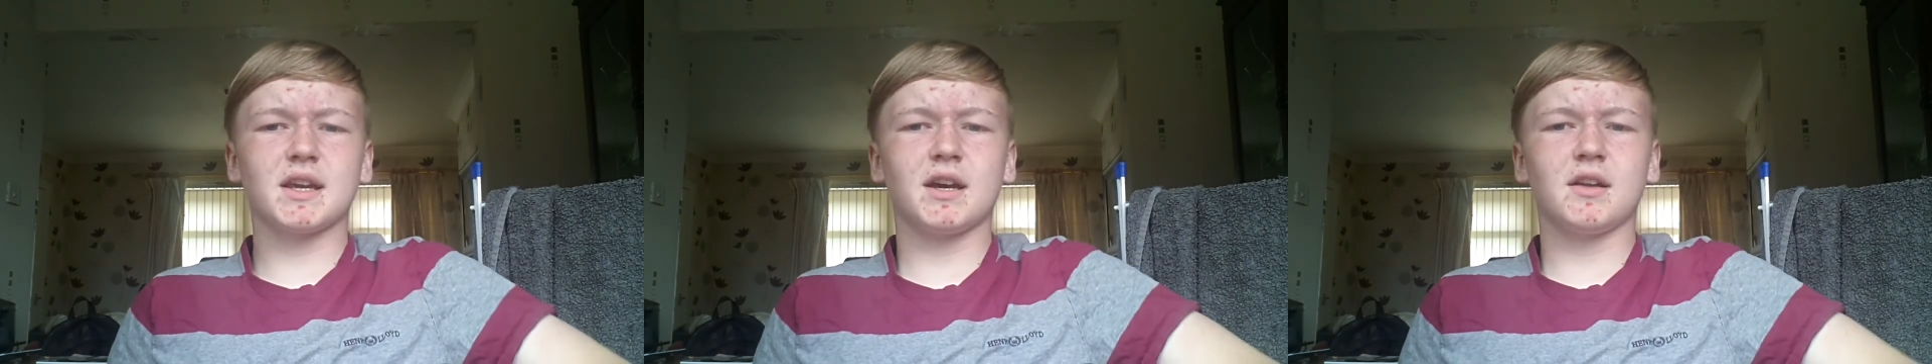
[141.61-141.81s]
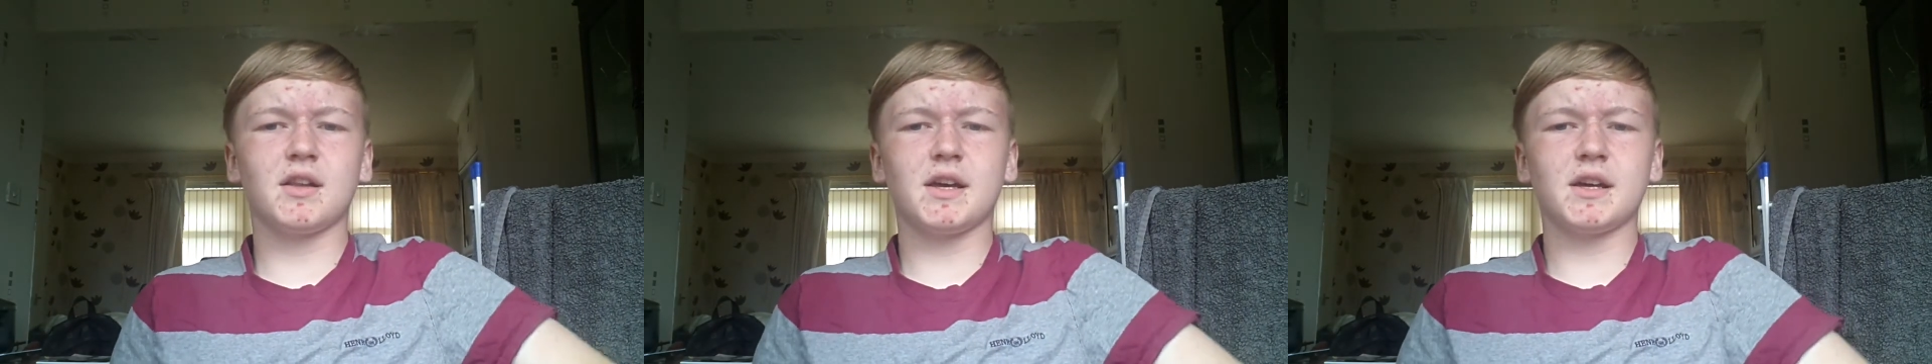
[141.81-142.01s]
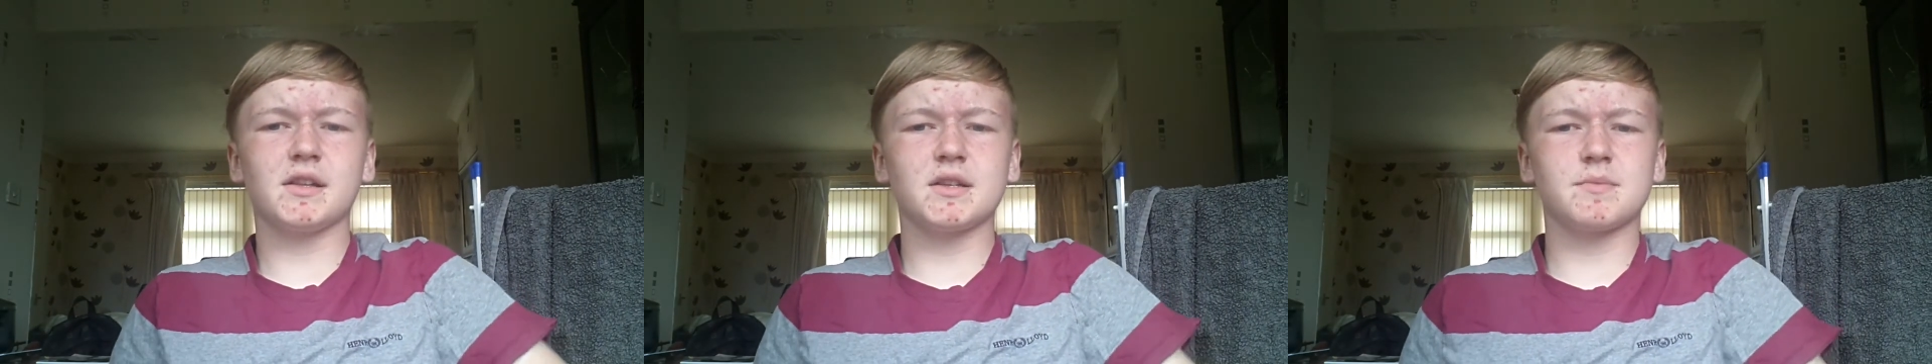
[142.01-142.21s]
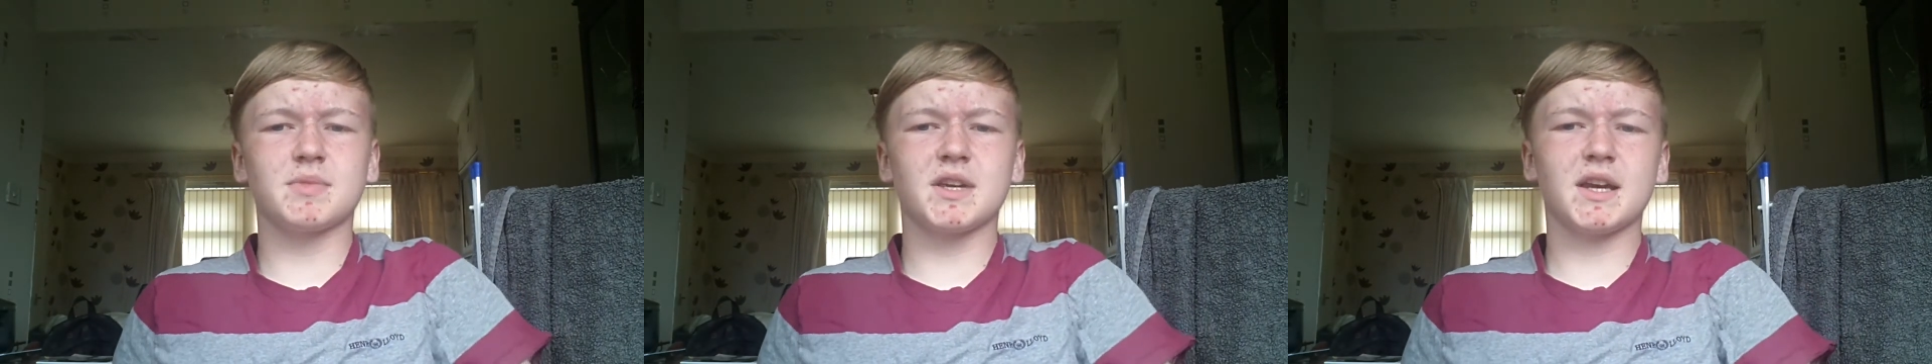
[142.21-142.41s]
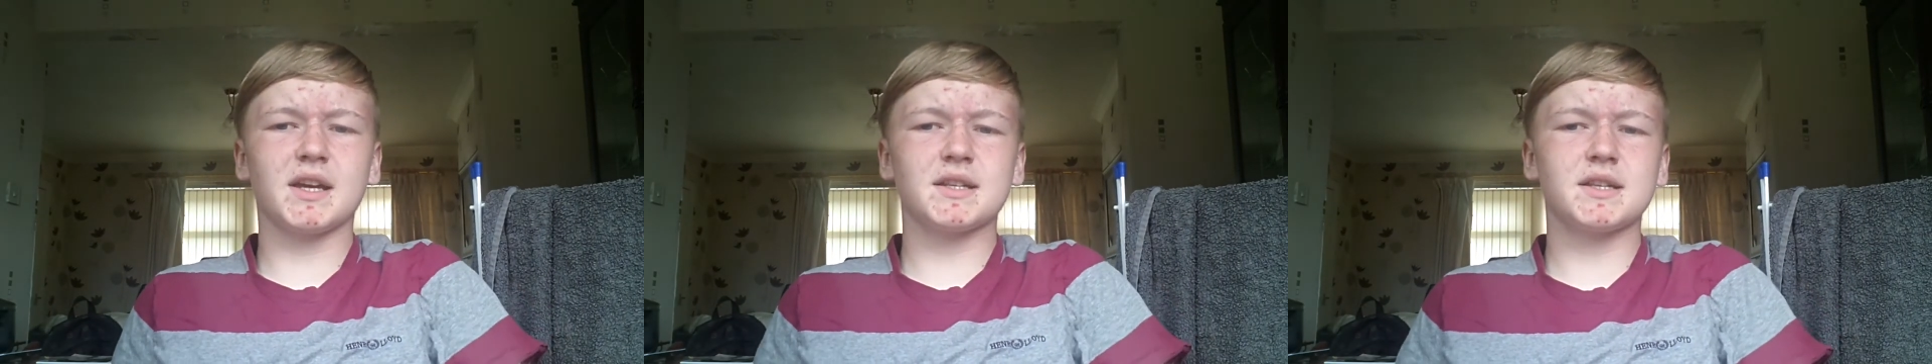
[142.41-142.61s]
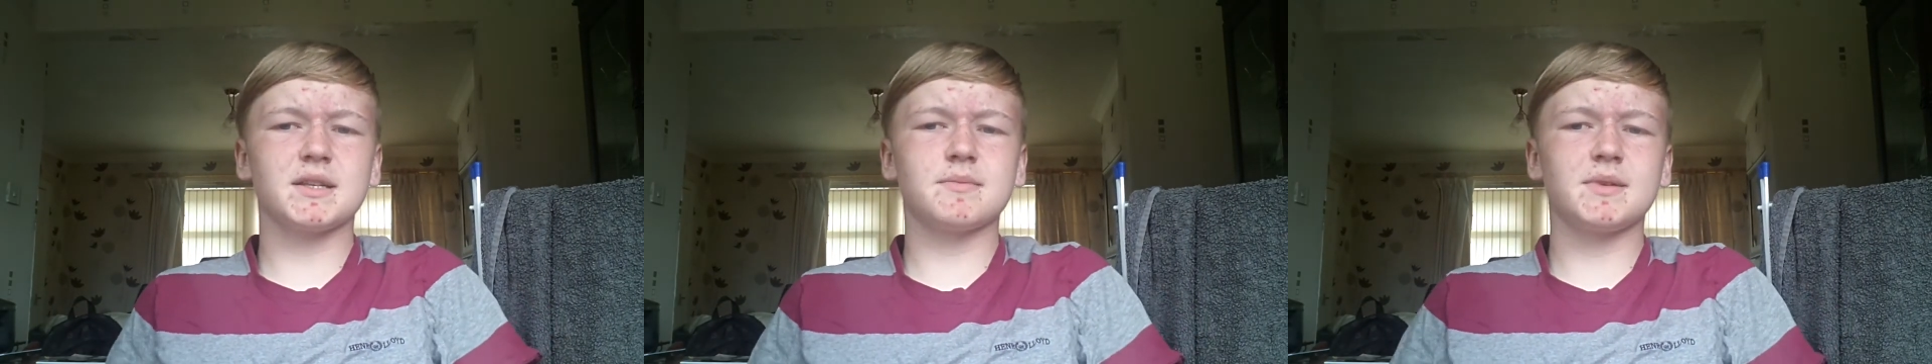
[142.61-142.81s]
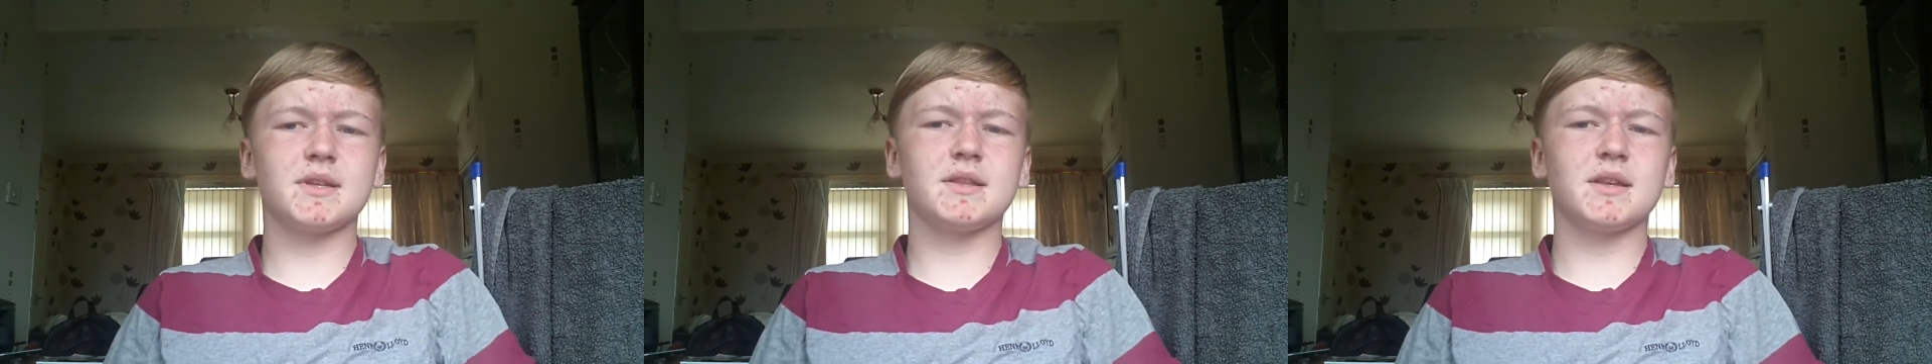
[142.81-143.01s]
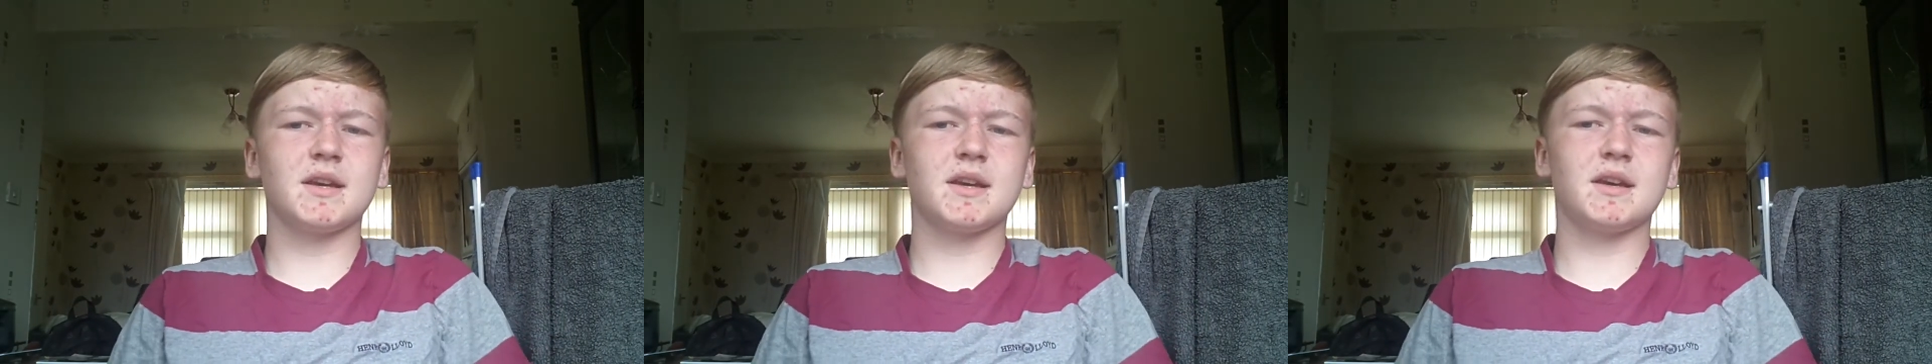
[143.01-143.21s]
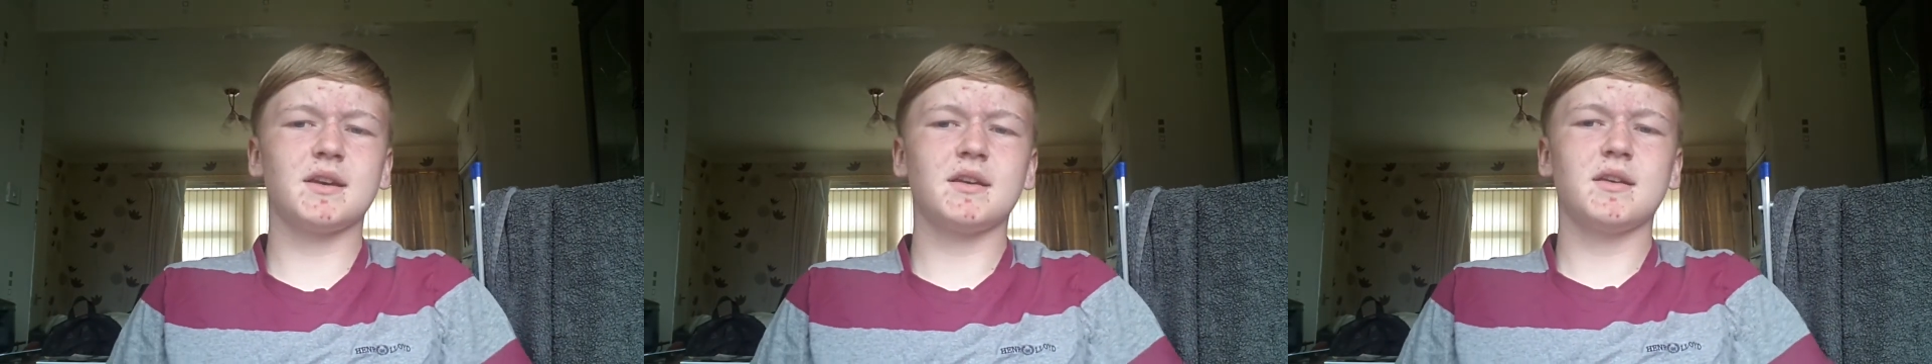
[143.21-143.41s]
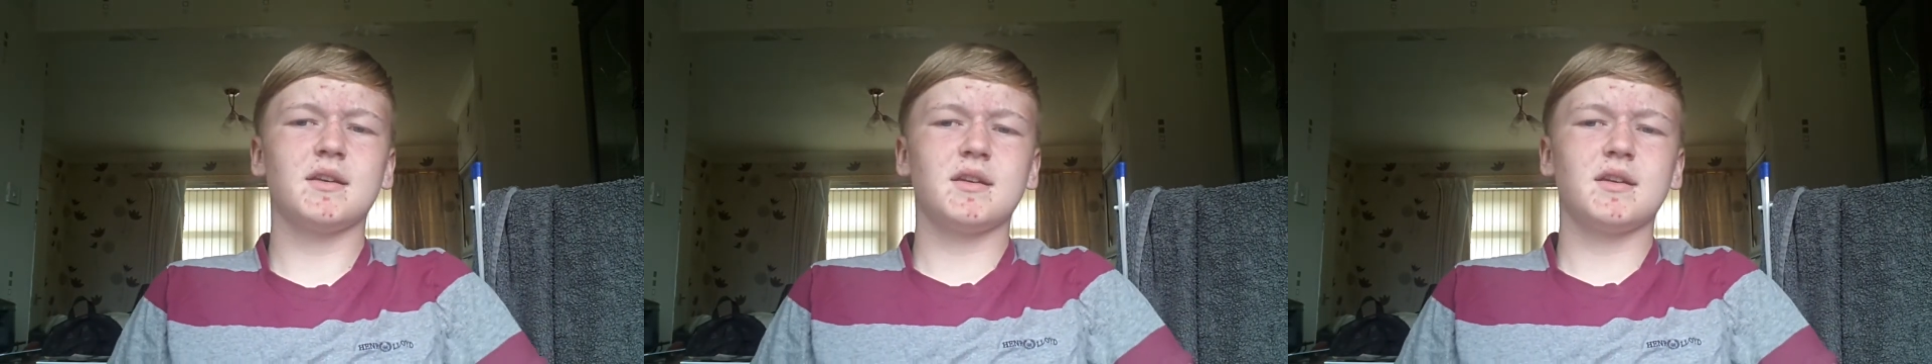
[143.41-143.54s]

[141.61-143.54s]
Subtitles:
Carl Hartley's Bugatti's been there.